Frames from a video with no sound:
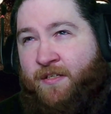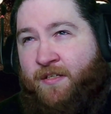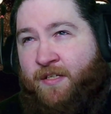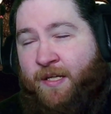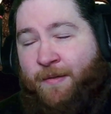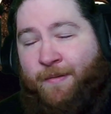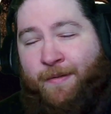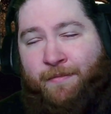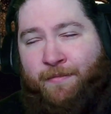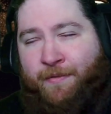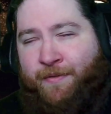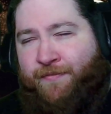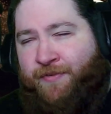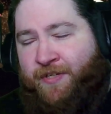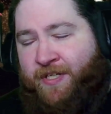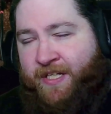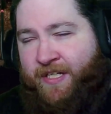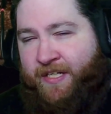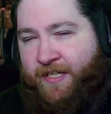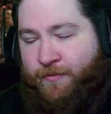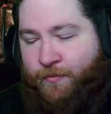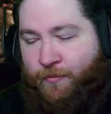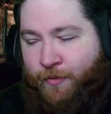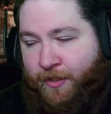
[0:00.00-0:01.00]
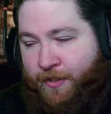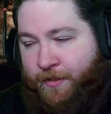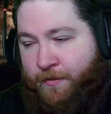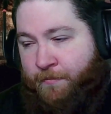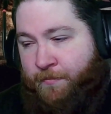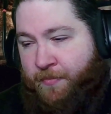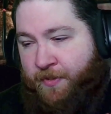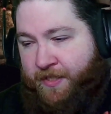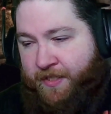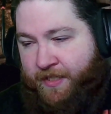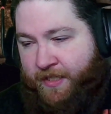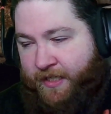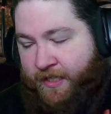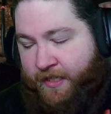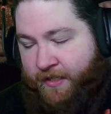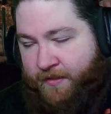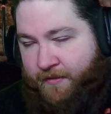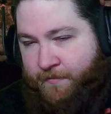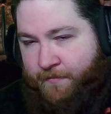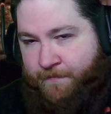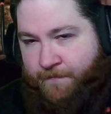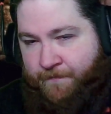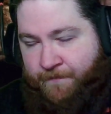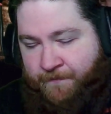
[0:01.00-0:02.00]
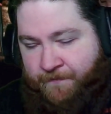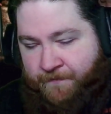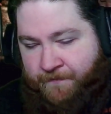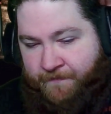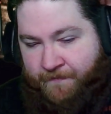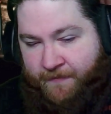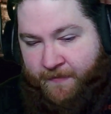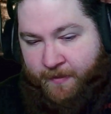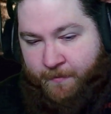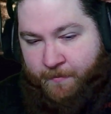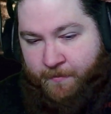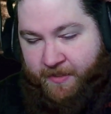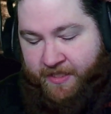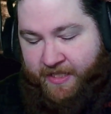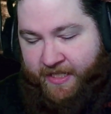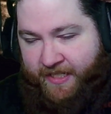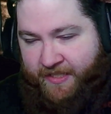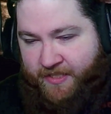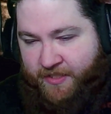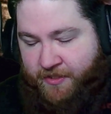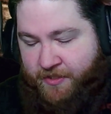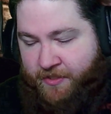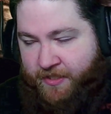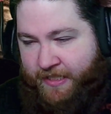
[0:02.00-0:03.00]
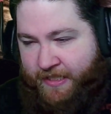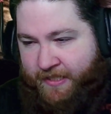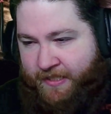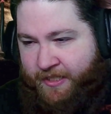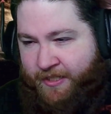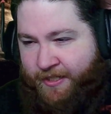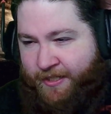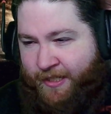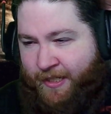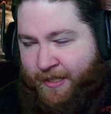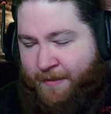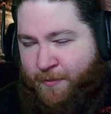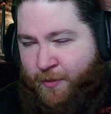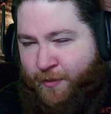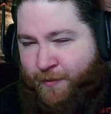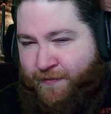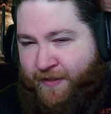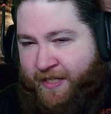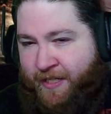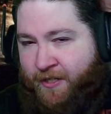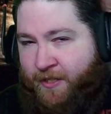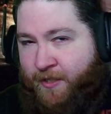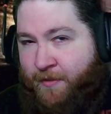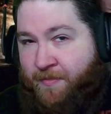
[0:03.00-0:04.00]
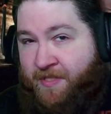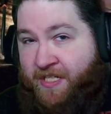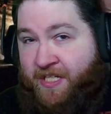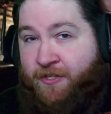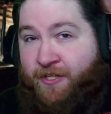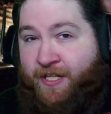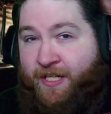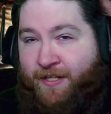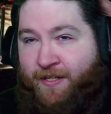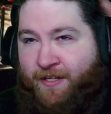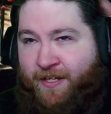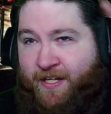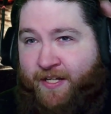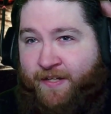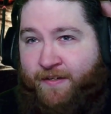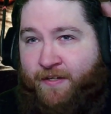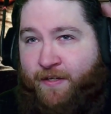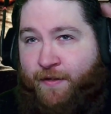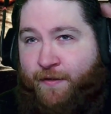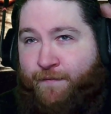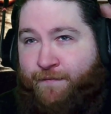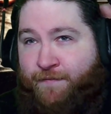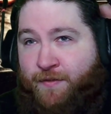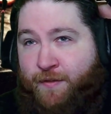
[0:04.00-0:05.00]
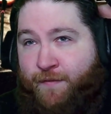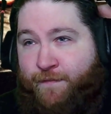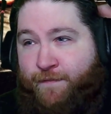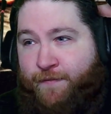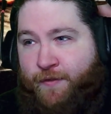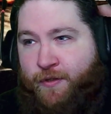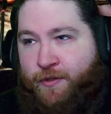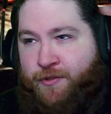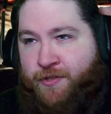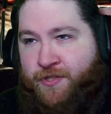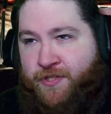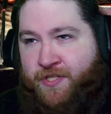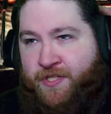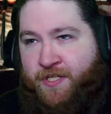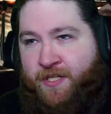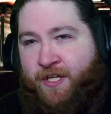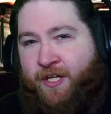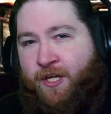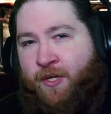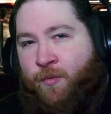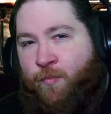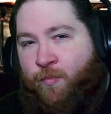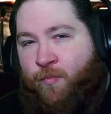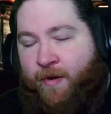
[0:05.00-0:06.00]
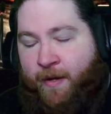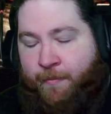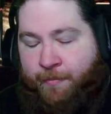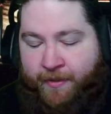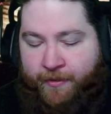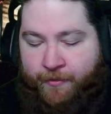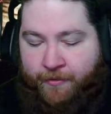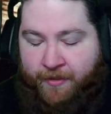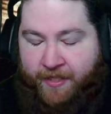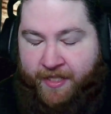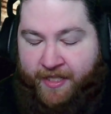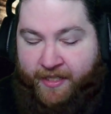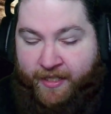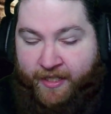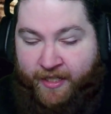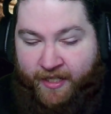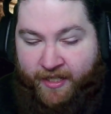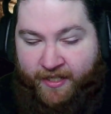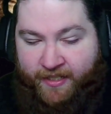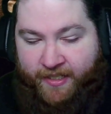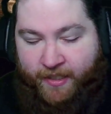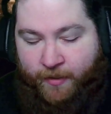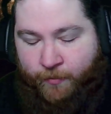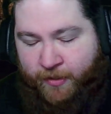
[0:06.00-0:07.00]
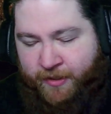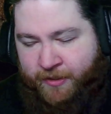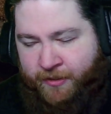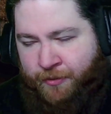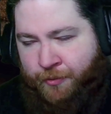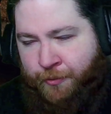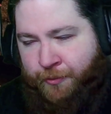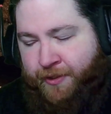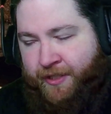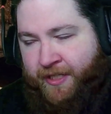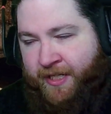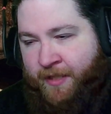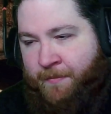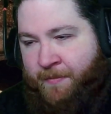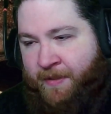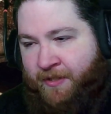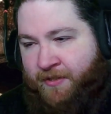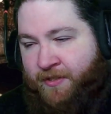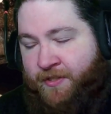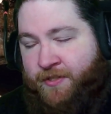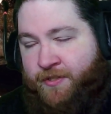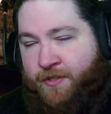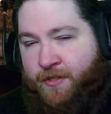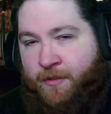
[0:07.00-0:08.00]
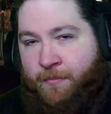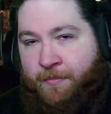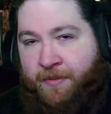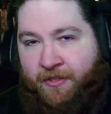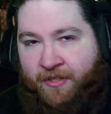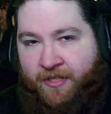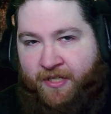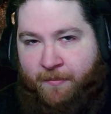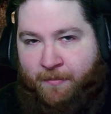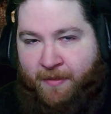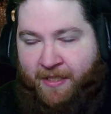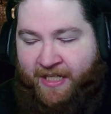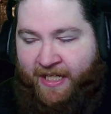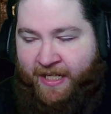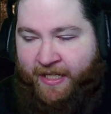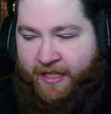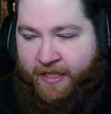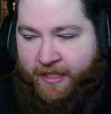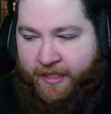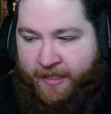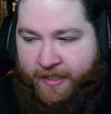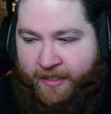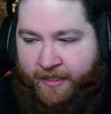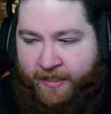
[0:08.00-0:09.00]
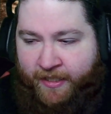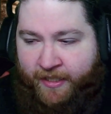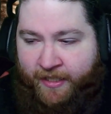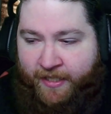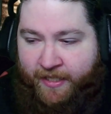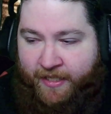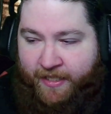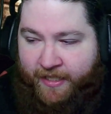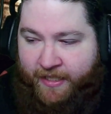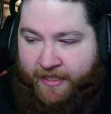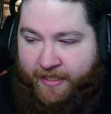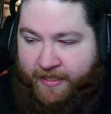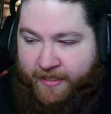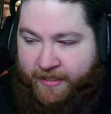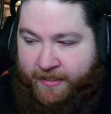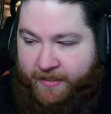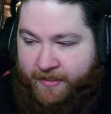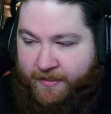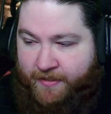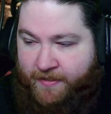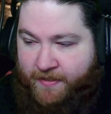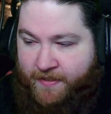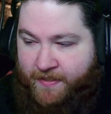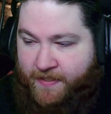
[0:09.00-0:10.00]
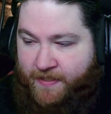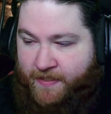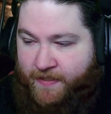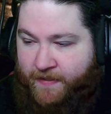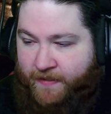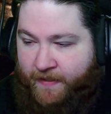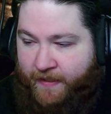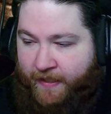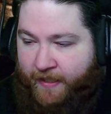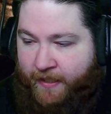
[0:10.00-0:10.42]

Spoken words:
I might be forgetting one, but yeah. So you get a lot more firearms, and you get a lot of diverse weaponry. Now, one cool thing about the durability mechanic is